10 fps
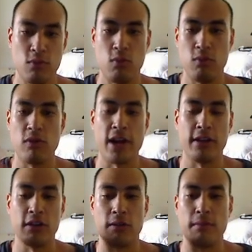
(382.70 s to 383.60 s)

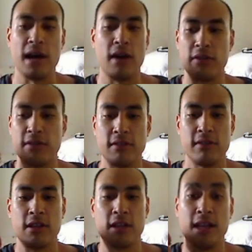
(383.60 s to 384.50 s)
regular mouse. There's
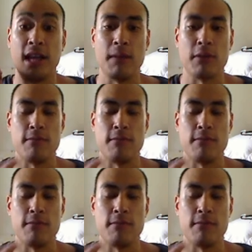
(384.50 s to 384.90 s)
nothing gamer